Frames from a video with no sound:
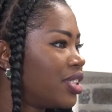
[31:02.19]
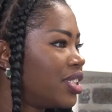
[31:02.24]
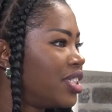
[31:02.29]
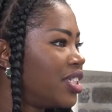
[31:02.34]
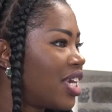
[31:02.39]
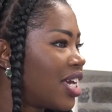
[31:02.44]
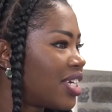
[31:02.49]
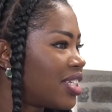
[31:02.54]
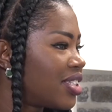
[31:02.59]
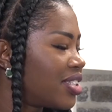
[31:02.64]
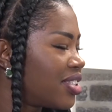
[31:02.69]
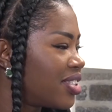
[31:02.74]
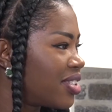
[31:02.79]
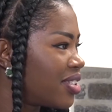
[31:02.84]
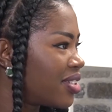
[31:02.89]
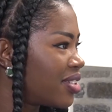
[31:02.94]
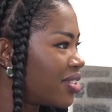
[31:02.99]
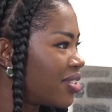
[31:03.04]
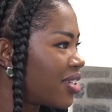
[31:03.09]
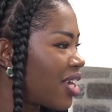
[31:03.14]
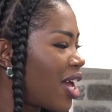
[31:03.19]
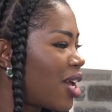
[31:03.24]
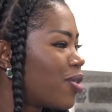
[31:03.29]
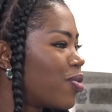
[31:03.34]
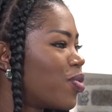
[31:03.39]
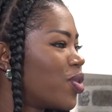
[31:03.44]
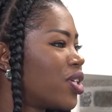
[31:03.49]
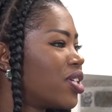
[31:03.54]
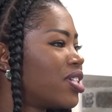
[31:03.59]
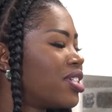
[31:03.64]
Yes. I
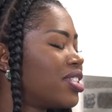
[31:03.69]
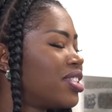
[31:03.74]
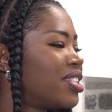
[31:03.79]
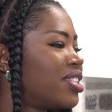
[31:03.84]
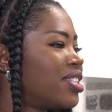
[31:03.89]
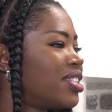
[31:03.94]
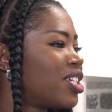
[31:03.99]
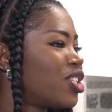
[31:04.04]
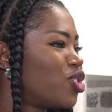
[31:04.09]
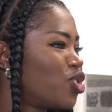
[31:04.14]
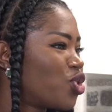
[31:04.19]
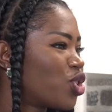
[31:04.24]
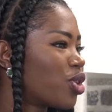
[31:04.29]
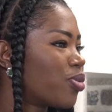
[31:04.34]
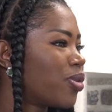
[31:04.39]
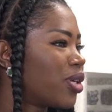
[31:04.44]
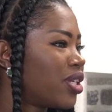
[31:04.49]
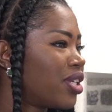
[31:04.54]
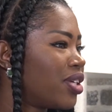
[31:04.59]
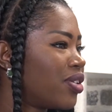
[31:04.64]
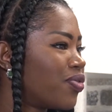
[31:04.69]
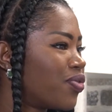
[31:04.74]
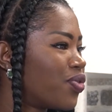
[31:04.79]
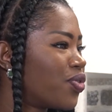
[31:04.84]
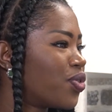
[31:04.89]
was in Germany